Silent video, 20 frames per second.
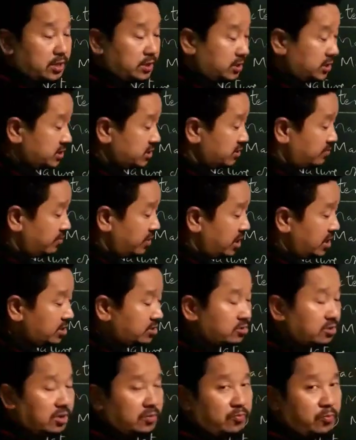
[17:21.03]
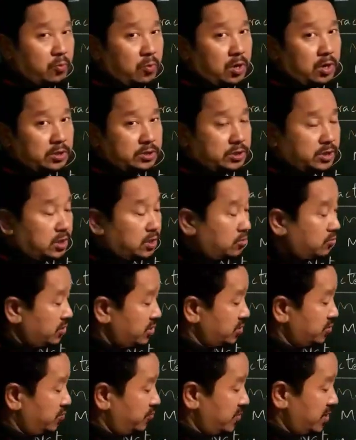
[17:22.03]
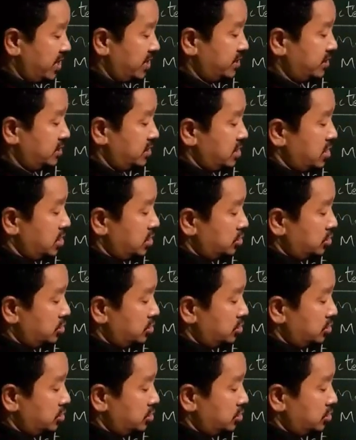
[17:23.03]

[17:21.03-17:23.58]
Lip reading: This is a molecule of water where you find